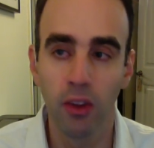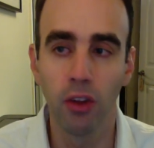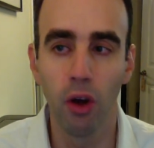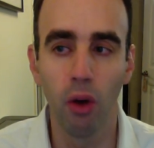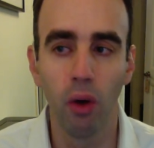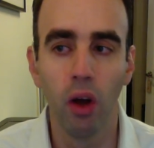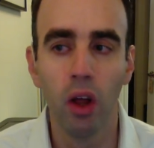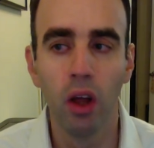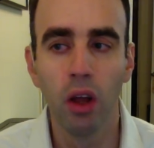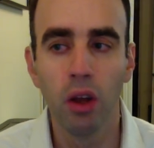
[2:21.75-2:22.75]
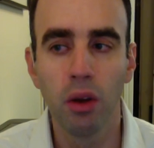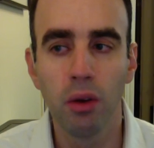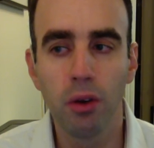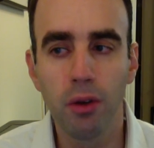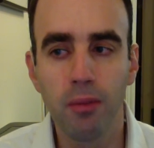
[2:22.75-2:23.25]
So
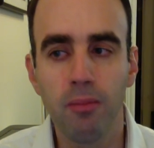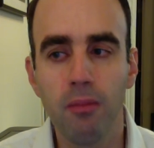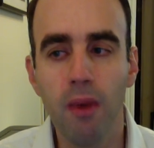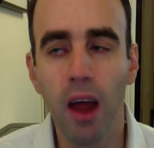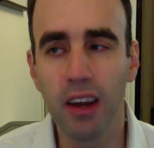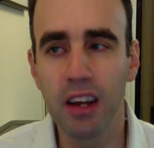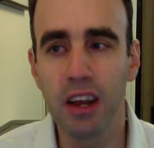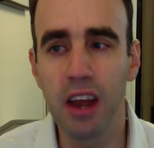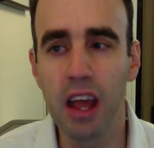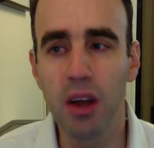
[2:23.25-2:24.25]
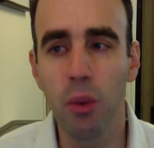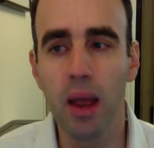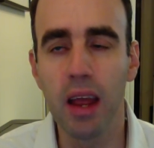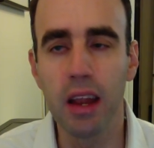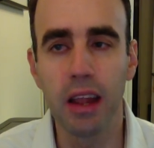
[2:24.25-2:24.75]
I think the
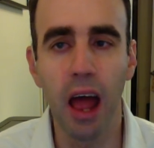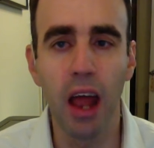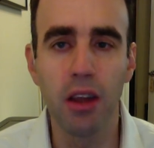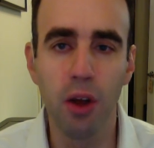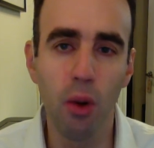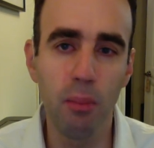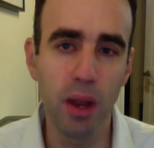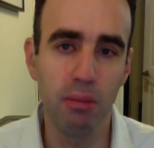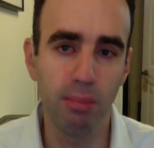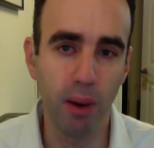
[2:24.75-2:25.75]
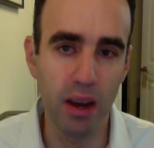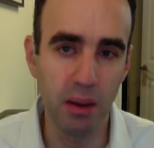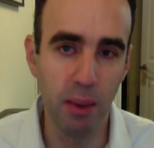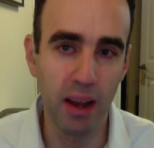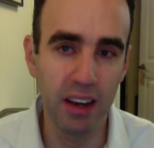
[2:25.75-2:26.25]
takeaway is that don't be afraid to
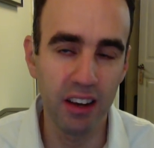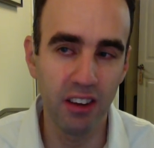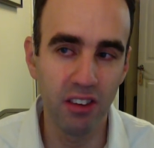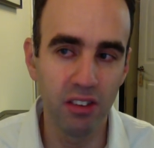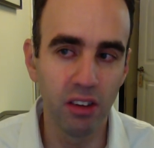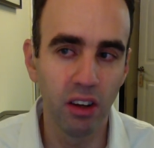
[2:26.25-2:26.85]
make a decision.